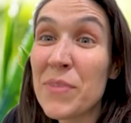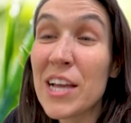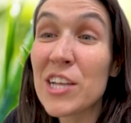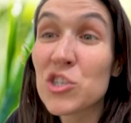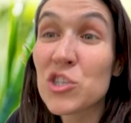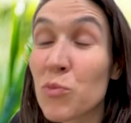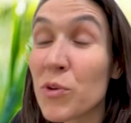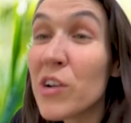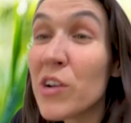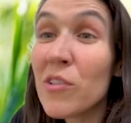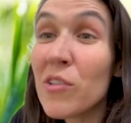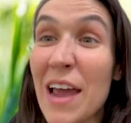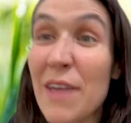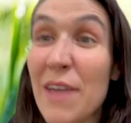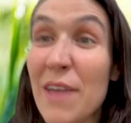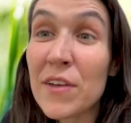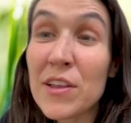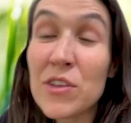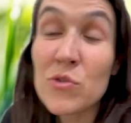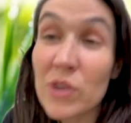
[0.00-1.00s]
it's real
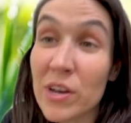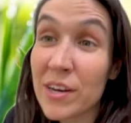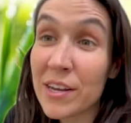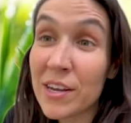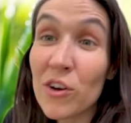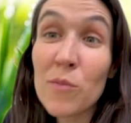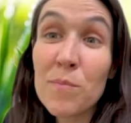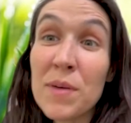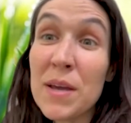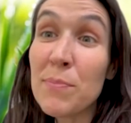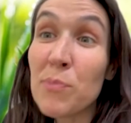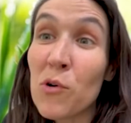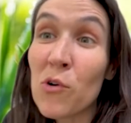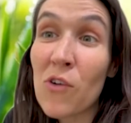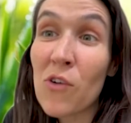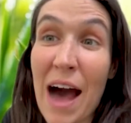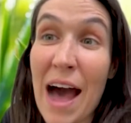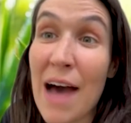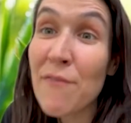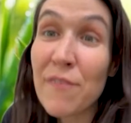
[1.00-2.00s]
life and you can hear
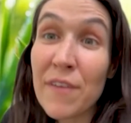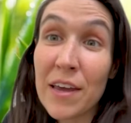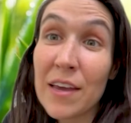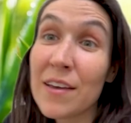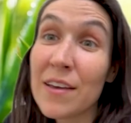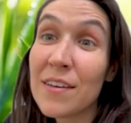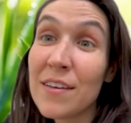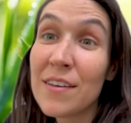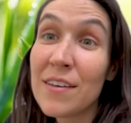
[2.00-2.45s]
people laughing.